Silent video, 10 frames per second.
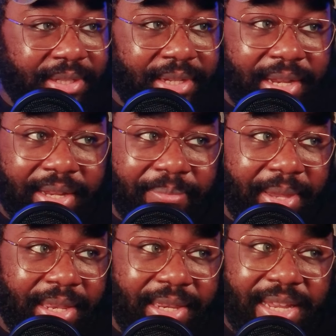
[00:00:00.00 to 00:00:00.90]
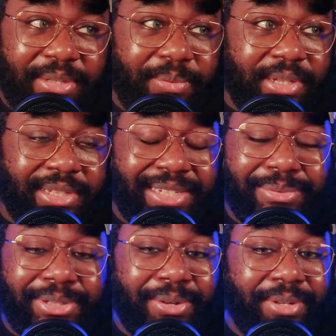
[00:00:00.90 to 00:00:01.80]
Like man, this was this
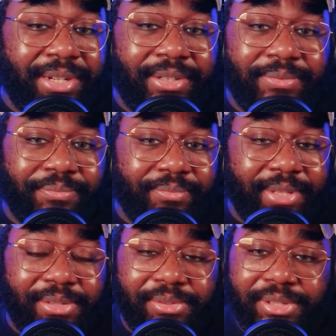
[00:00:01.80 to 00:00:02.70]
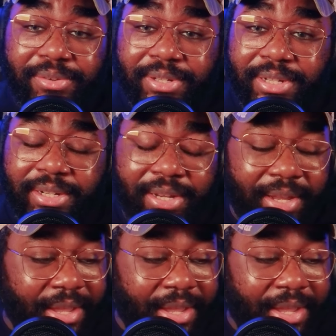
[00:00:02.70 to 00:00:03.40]
was so good. This was so good.